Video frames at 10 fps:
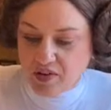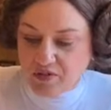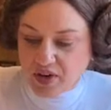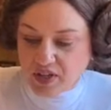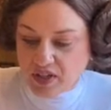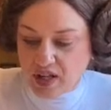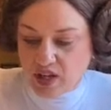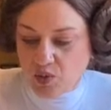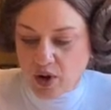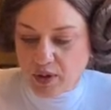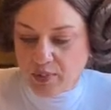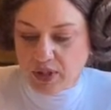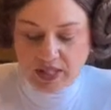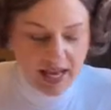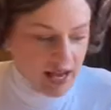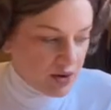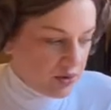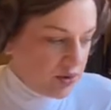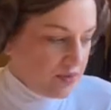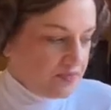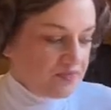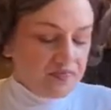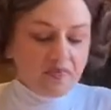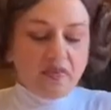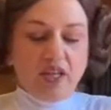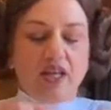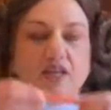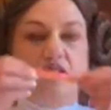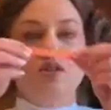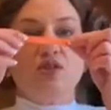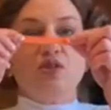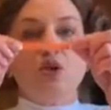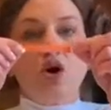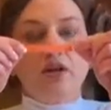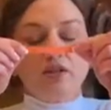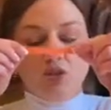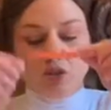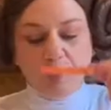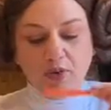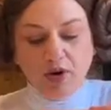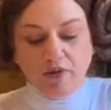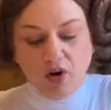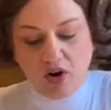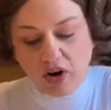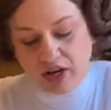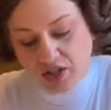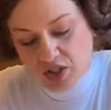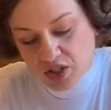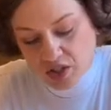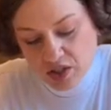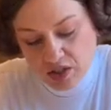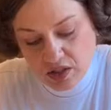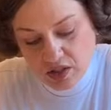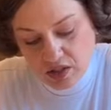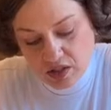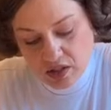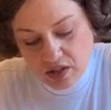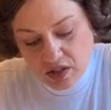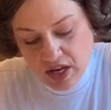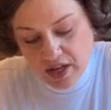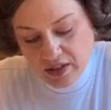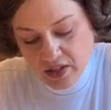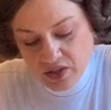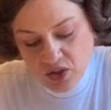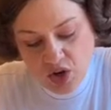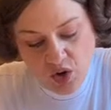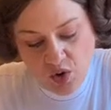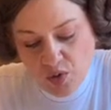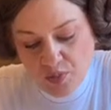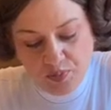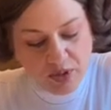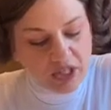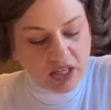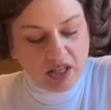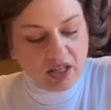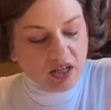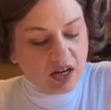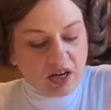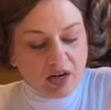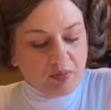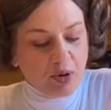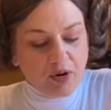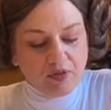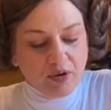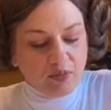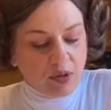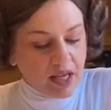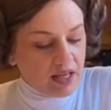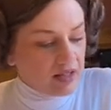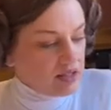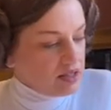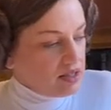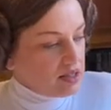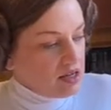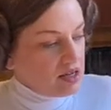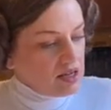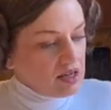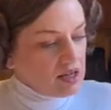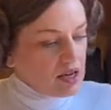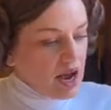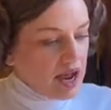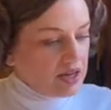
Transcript: First thing you want to put down is your long strip of orange. And there's no particular perfect place. I